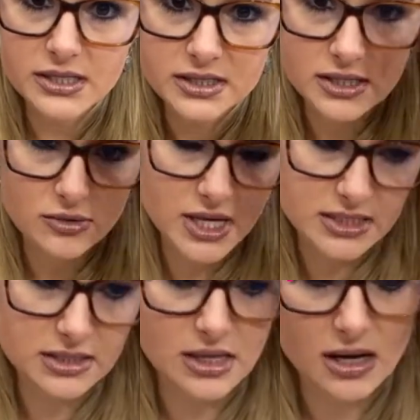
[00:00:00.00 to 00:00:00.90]
So
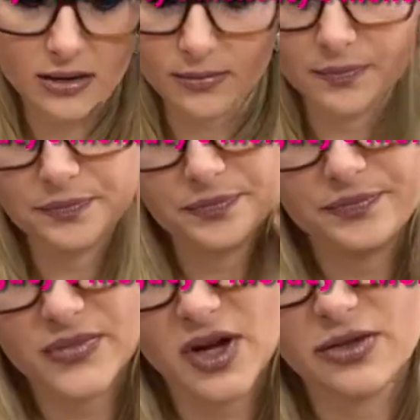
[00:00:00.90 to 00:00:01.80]
that's the